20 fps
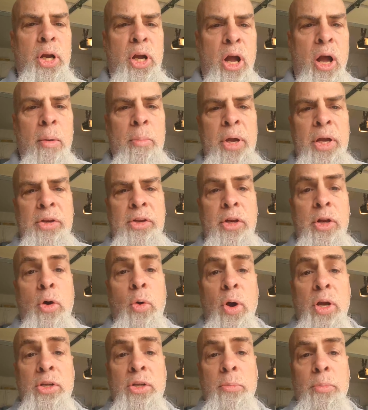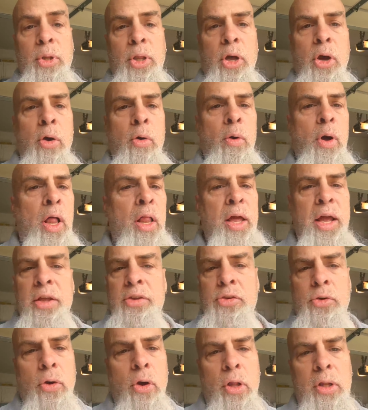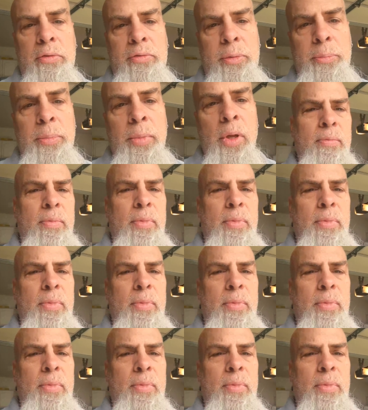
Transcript: comment and a question below. I'll answer all of them.